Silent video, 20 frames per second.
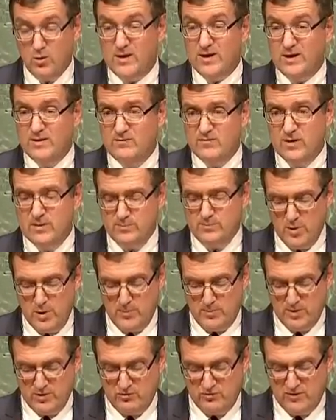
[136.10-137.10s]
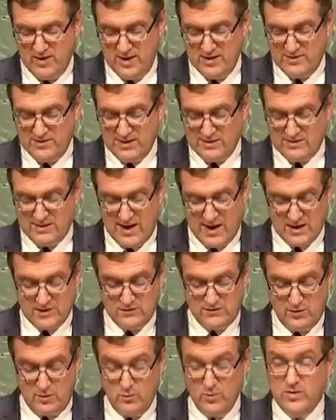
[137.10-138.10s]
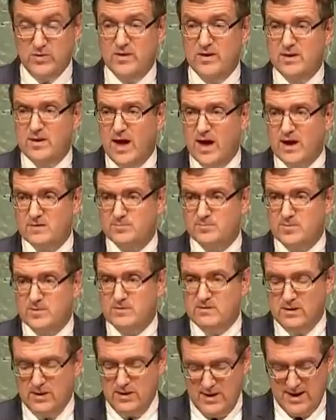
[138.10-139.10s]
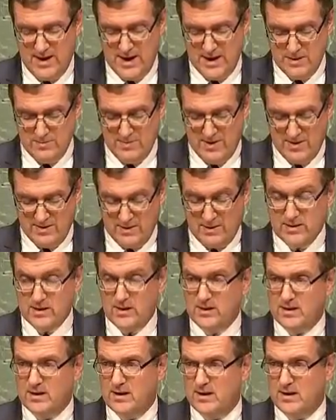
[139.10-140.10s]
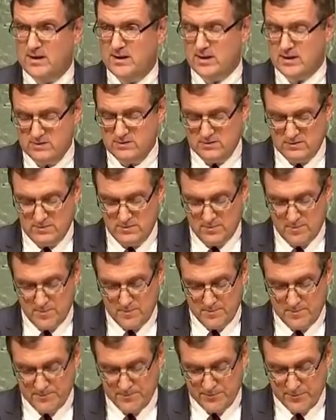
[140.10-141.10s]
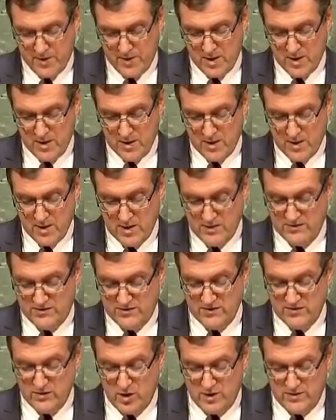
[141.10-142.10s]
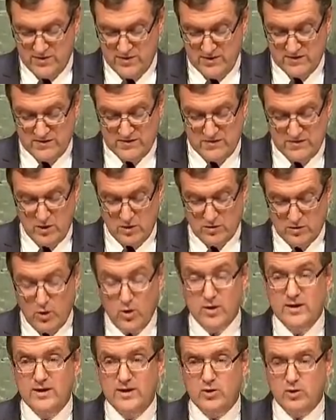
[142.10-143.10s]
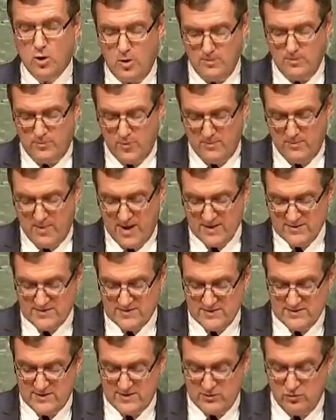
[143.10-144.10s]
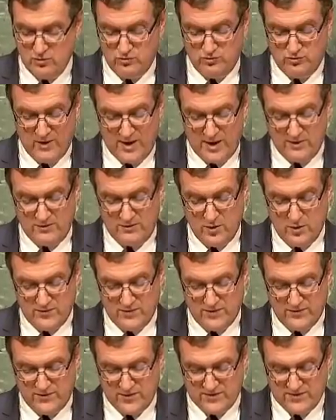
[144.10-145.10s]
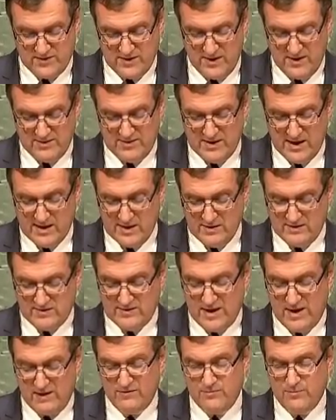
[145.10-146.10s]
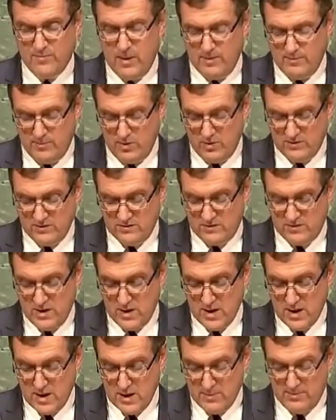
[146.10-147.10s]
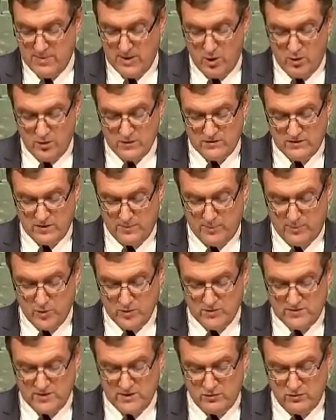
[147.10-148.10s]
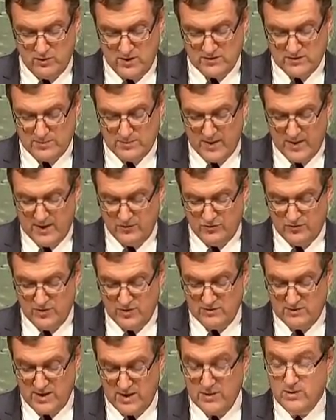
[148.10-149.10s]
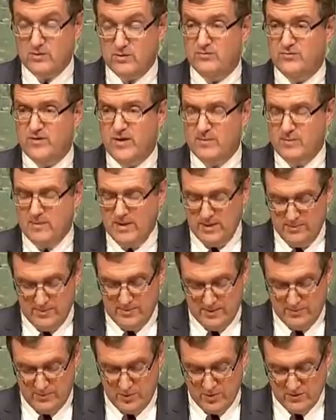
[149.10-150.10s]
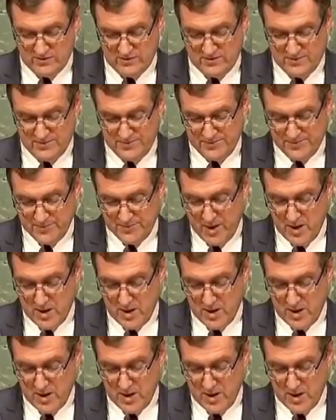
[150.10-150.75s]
or even perpetrate attacks from within hospital and medical clinics. This not only compromises the neutrality of the facility and its staff members, but also puts at risk patients and their family members.